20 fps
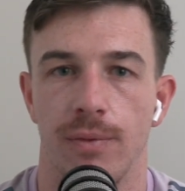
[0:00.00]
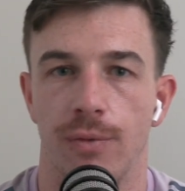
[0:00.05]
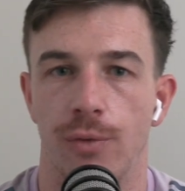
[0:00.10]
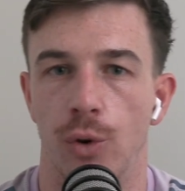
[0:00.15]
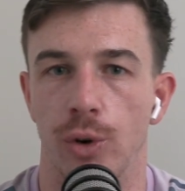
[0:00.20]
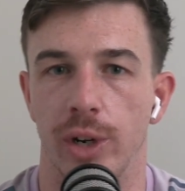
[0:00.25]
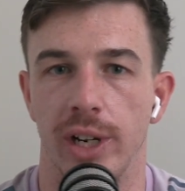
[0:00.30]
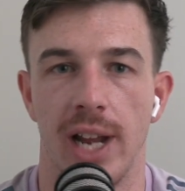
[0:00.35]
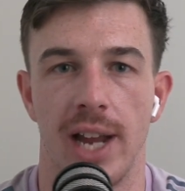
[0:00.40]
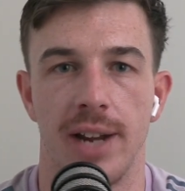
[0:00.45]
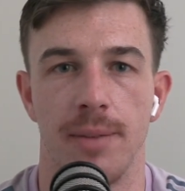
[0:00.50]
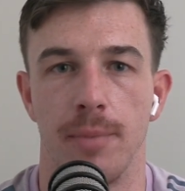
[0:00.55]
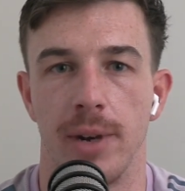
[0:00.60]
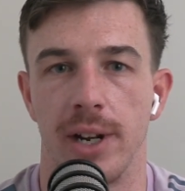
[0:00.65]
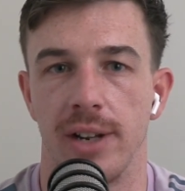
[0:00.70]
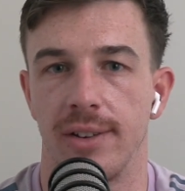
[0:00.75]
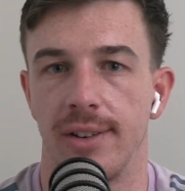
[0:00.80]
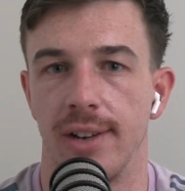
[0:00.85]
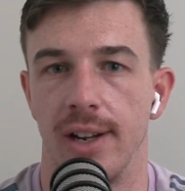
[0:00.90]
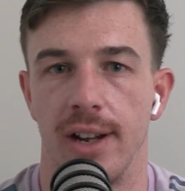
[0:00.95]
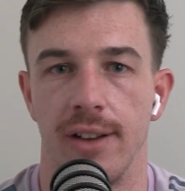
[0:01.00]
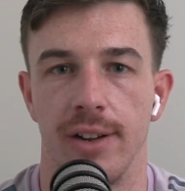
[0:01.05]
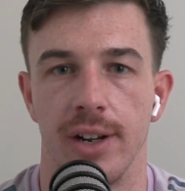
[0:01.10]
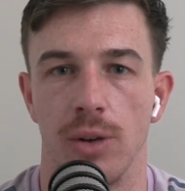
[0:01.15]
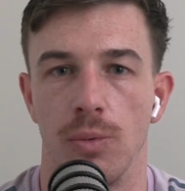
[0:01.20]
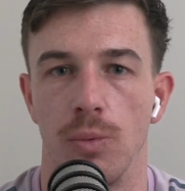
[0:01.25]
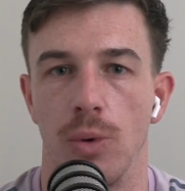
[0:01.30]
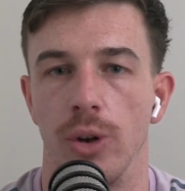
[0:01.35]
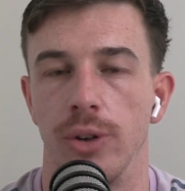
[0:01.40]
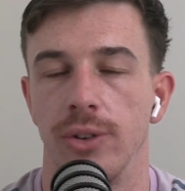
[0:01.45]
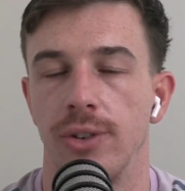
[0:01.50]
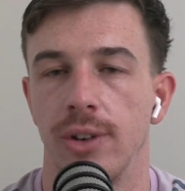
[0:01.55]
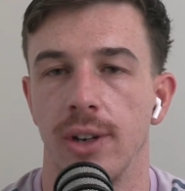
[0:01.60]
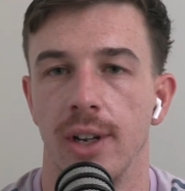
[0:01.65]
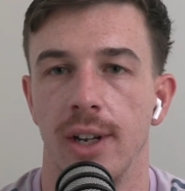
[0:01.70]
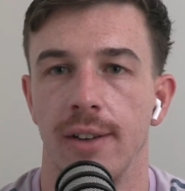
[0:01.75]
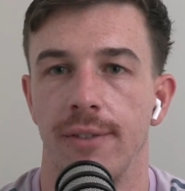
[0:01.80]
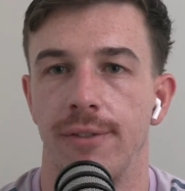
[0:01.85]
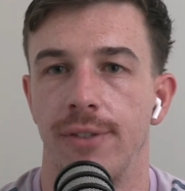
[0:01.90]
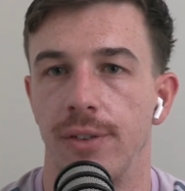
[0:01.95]
48 minutes in, I think it was,
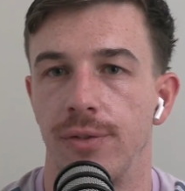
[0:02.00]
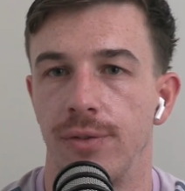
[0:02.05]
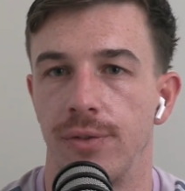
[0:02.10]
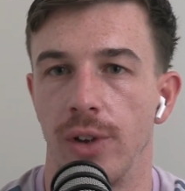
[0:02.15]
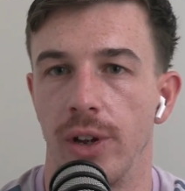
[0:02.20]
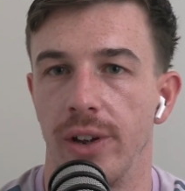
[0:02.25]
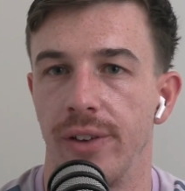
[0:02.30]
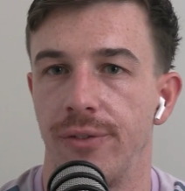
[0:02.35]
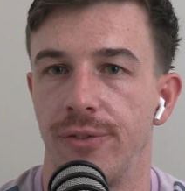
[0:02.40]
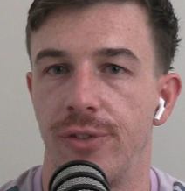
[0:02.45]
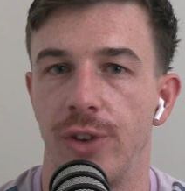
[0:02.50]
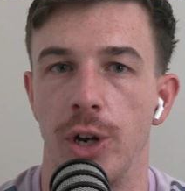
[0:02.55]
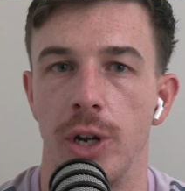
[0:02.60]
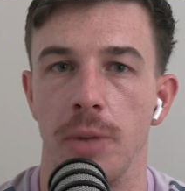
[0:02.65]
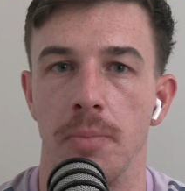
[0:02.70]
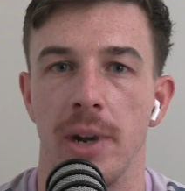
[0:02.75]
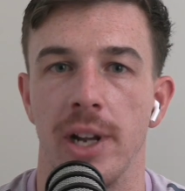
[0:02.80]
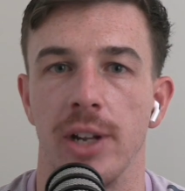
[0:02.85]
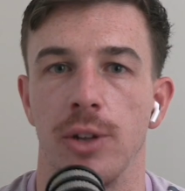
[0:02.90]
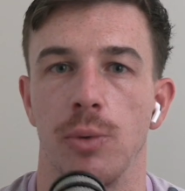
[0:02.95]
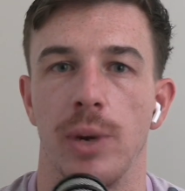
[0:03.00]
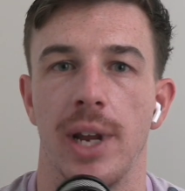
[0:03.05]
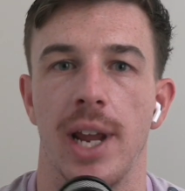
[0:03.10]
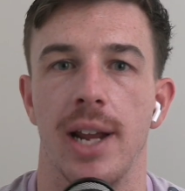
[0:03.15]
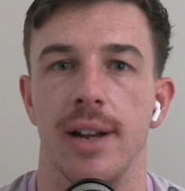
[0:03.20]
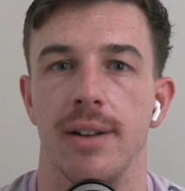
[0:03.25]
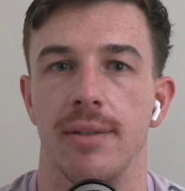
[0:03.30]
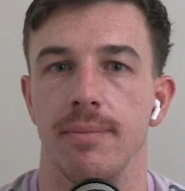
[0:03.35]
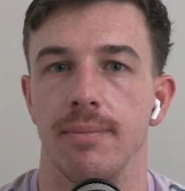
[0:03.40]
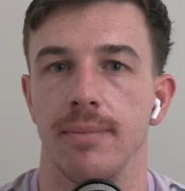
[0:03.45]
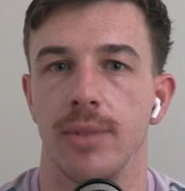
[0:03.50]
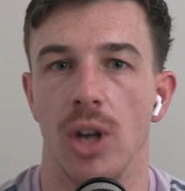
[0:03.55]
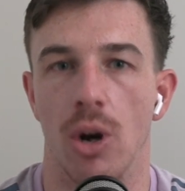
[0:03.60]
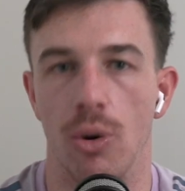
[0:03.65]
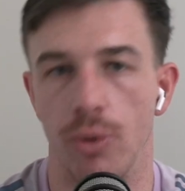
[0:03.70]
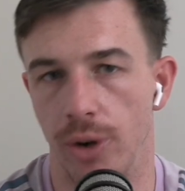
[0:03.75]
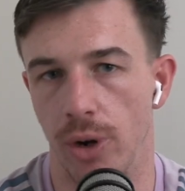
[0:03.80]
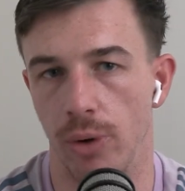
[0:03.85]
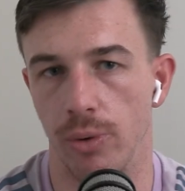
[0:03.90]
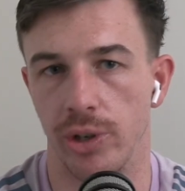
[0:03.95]
for 30 minutes we had
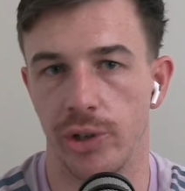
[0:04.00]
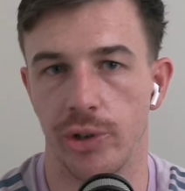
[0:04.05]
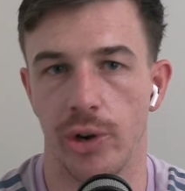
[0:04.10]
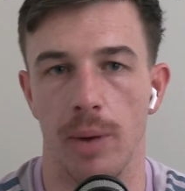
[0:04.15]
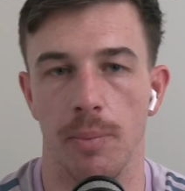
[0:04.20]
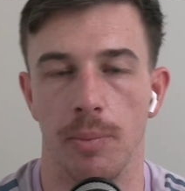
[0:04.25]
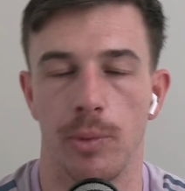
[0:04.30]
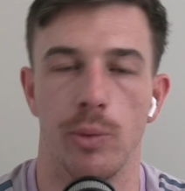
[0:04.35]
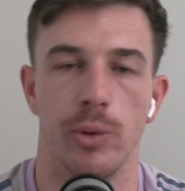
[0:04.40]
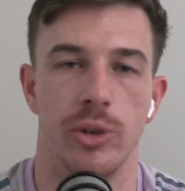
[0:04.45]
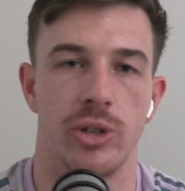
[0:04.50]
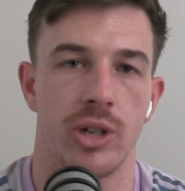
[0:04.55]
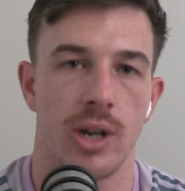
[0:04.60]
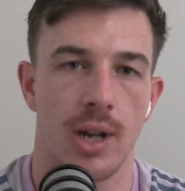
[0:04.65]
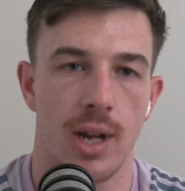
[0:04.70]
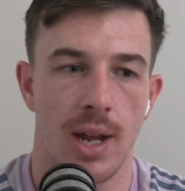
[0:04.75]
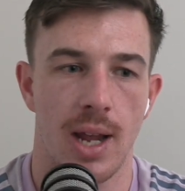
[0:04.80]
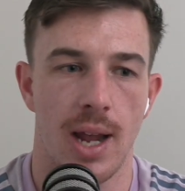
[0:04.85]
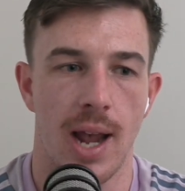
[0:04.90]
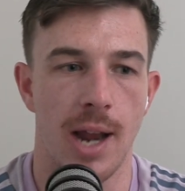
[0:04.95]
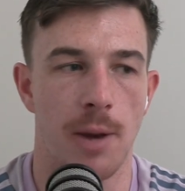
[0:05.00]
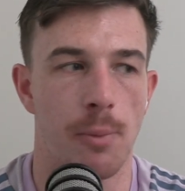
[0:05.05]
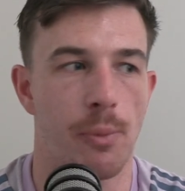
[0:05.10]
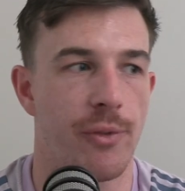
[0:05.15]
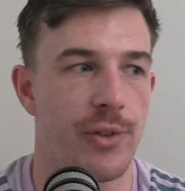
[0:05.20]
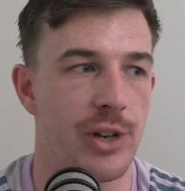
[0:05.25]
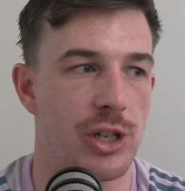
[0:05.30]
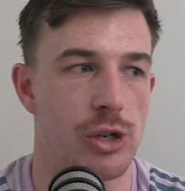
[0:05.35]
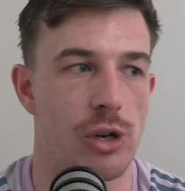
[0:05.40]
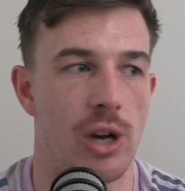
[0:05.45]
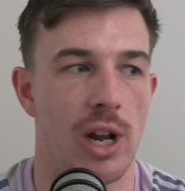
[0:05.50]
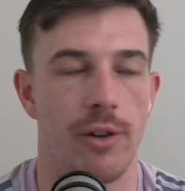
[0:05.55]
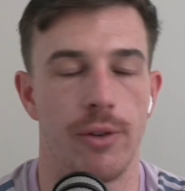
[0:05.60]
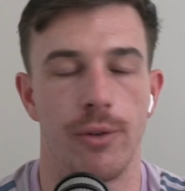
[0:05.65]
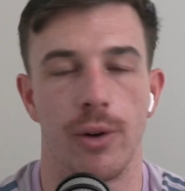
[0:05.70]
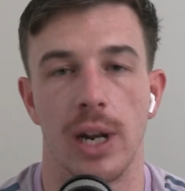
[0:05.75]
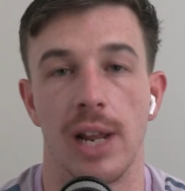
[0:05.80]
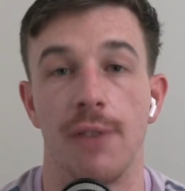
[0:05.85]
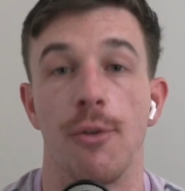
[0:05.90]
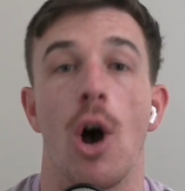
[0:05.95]
golden oldie scrums, which at a professional
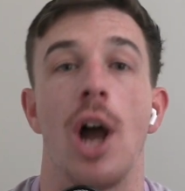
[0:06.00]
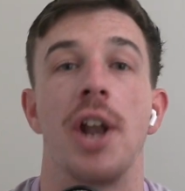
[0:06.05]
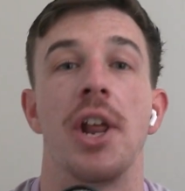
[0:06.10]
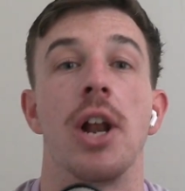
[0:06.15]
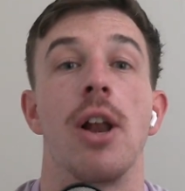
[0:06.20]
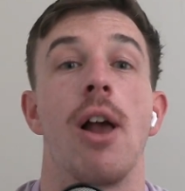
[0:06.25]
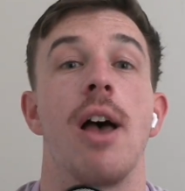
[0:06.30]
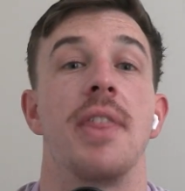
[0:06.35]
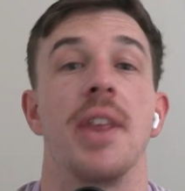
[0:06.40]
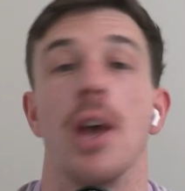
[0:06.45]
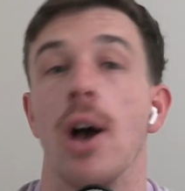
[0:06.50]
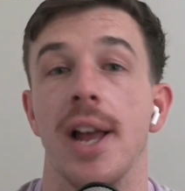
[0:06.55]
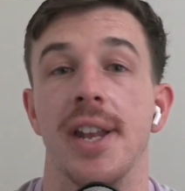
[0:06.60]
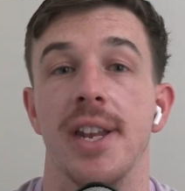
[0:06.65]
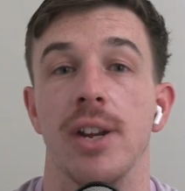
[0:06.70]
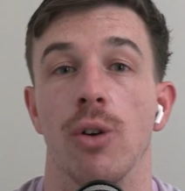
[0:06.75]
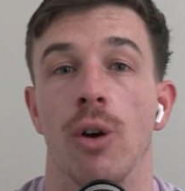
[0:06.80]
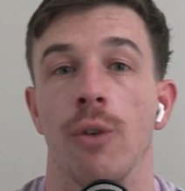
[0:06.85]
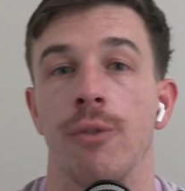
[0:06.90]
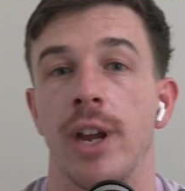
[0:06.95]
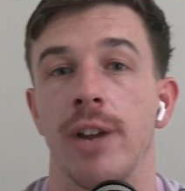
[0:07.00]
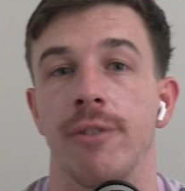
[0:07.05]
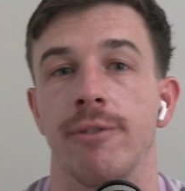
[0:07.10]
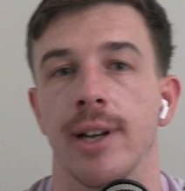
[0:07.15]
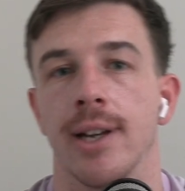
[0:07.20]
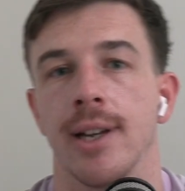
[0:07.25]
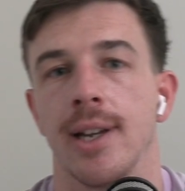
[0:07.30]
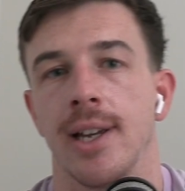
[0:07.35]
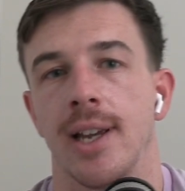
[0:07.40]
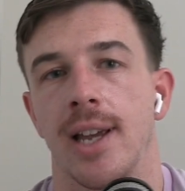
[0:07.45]
level, I don't like the idea of either.